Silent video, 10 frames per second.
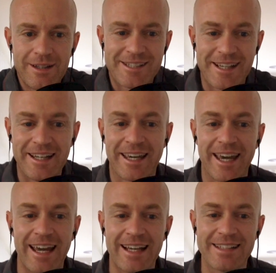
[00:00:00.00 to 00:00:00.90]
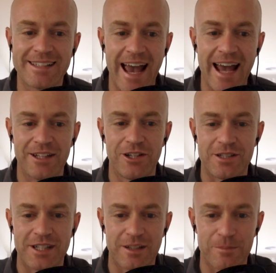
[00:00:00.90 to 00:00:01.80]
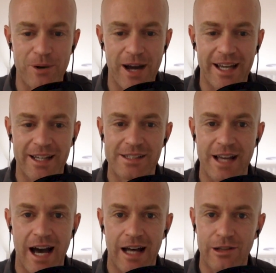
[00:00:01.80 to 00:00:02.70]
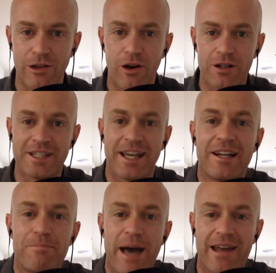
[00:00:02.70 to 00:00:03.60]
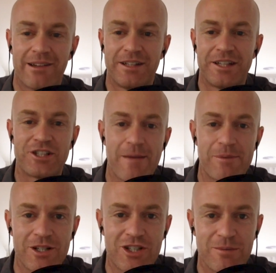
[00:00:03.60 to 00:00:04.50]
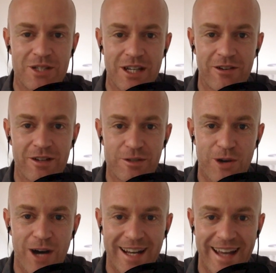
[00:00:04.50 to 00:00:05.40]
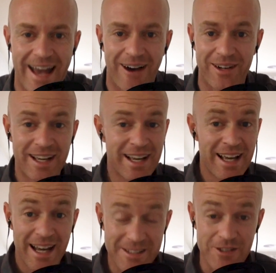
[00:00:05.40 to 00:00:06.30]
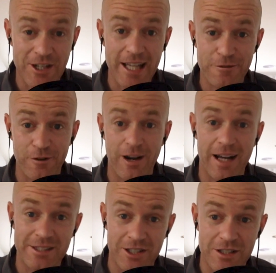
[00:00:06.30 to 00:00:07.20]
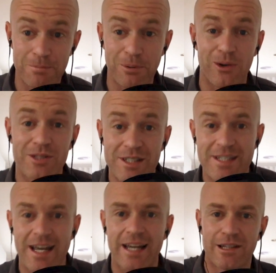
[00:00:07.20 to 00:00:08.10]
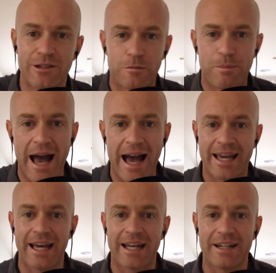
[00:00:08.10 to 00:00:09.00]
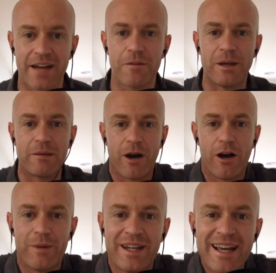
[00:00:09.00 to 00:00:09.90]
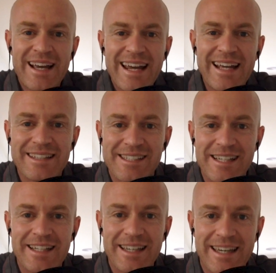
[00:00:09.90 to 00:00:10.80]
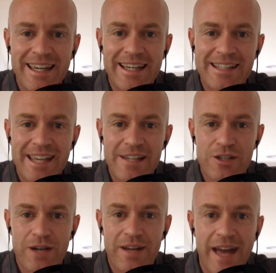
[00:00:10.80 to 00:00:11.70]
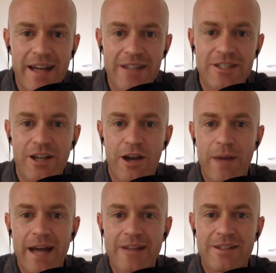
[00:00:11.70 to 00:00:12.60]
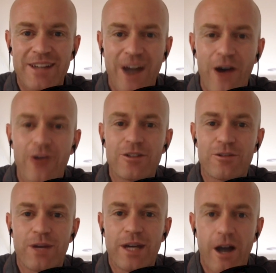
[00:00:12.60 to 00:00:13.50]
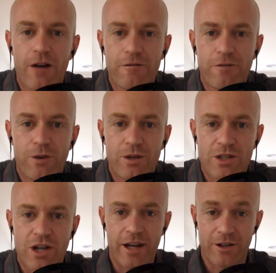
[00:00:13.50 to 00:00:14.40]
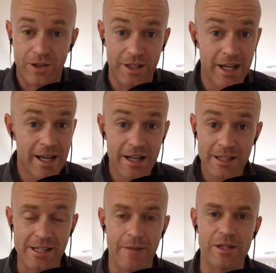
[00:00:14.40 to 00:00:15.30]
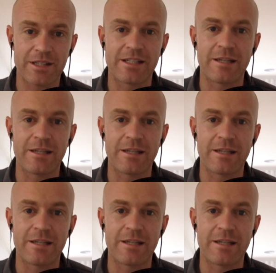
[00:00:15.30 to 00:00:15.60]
The Sydney Kings and the New Zealand Breakers are locked in a battle in the championship series right now, and it's a chance for us just to pause and take a look back at another big moment in the Sydney Kings history, and that is to go back to the 03-04 title and some of the